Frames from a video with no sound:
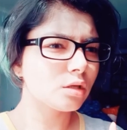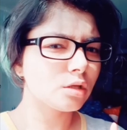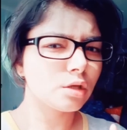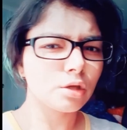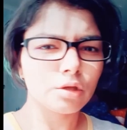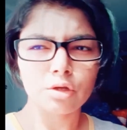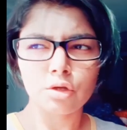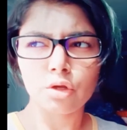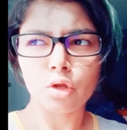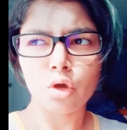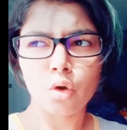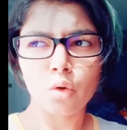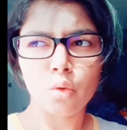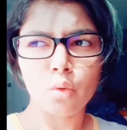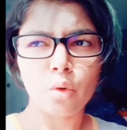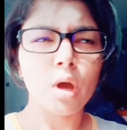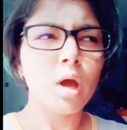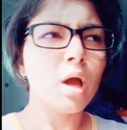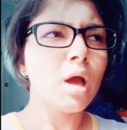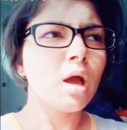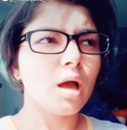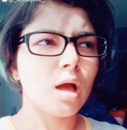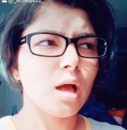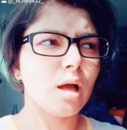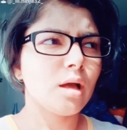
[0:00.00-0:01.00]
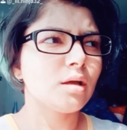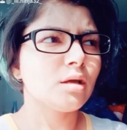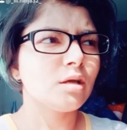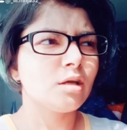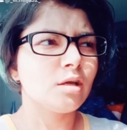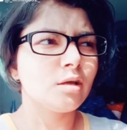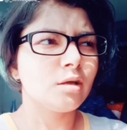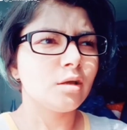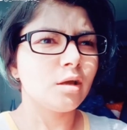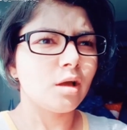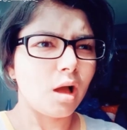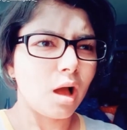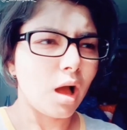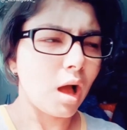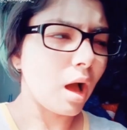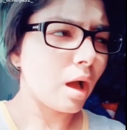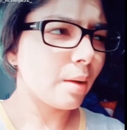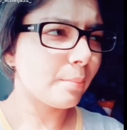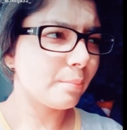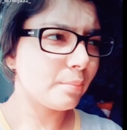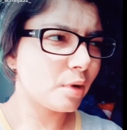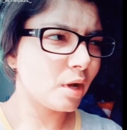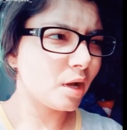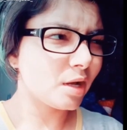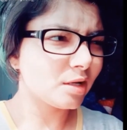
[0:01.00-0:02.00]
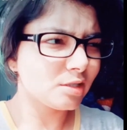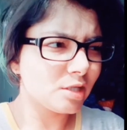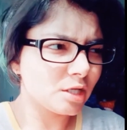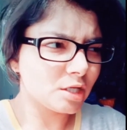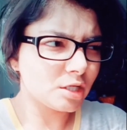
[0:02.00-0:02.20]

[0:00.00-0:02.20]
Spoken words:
Wait, no, I'm